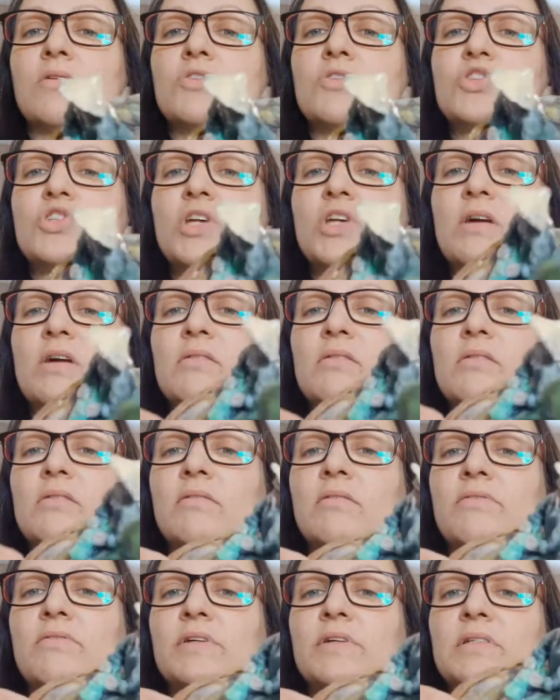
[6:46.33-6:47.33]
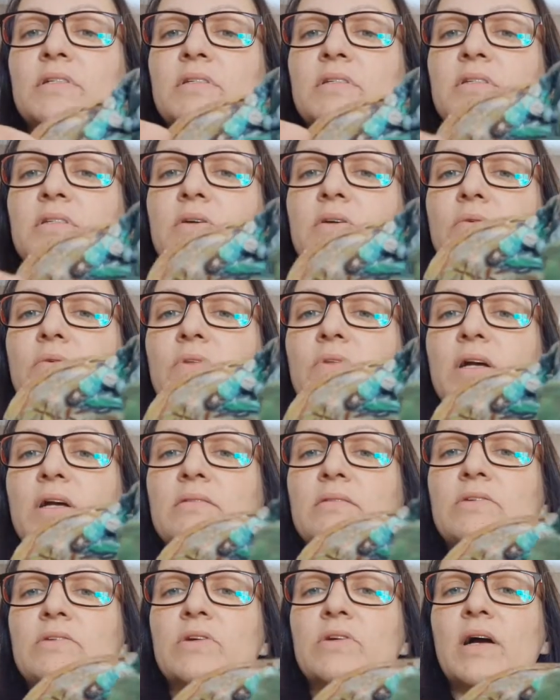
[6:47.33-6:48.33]
share of this so
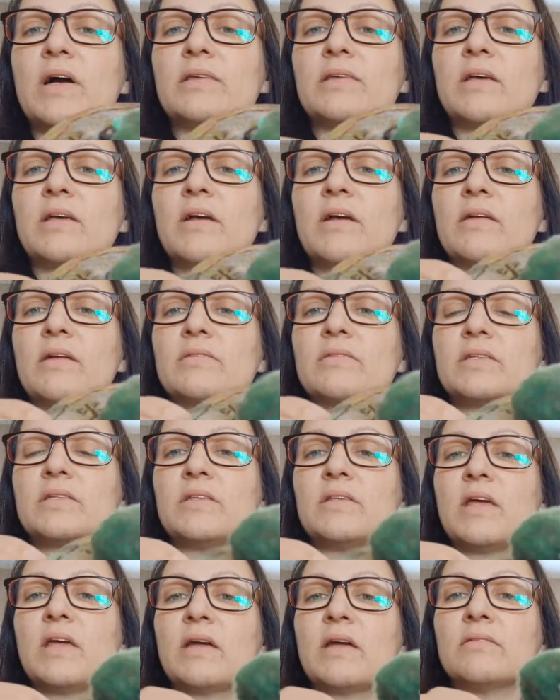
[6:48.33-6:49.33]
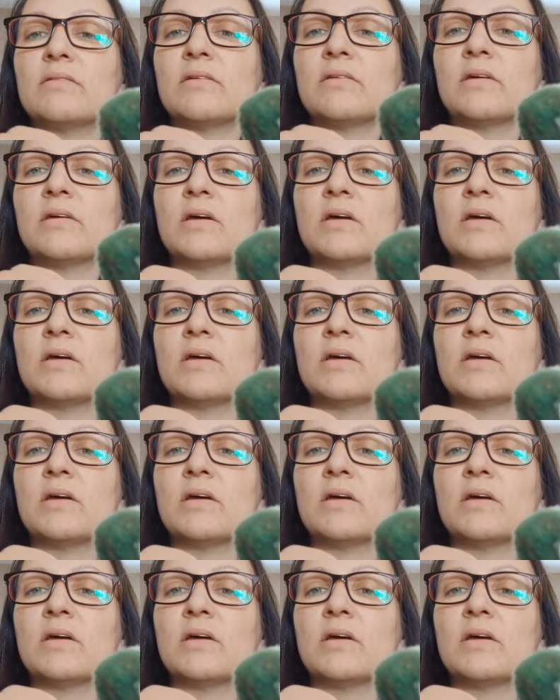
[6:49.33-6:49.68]
then you guys can kind of see the end.